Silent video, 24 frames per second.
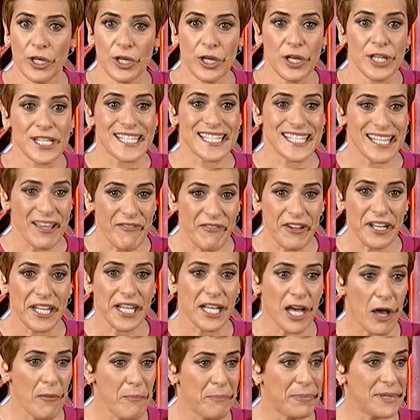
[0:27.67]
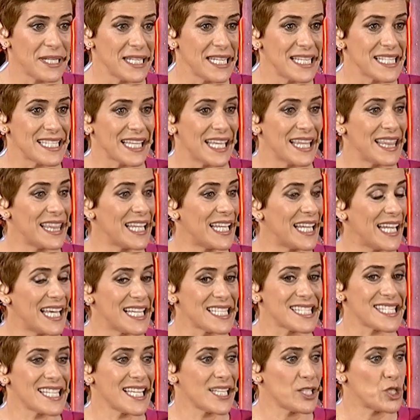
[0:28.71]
7 companies in the last